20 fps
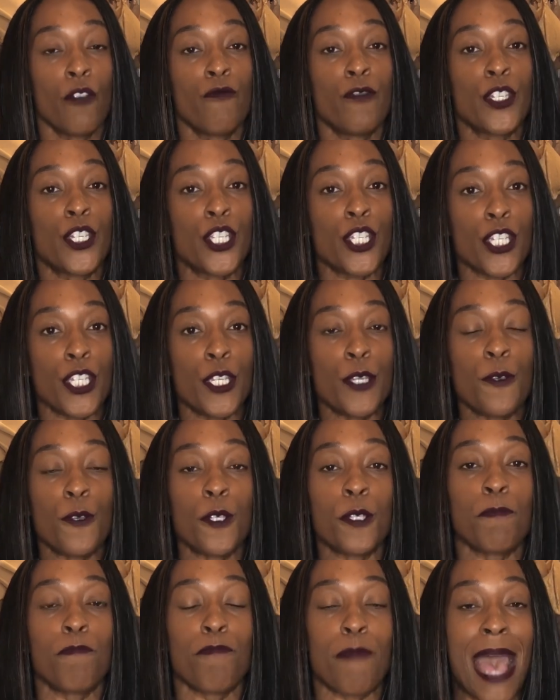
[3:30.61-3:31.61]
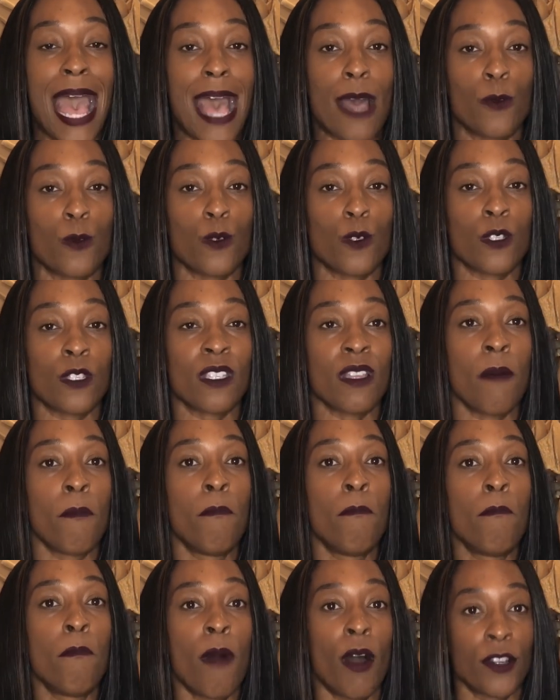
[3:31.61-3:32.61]
reduce bounce
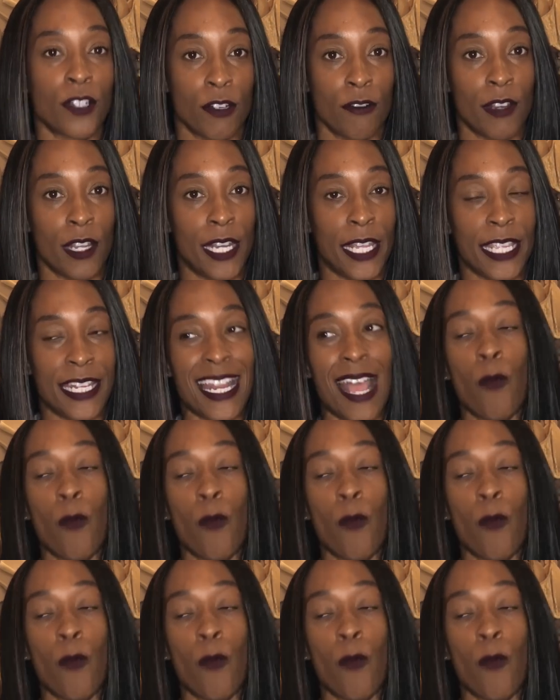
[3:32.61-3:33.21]
moderately.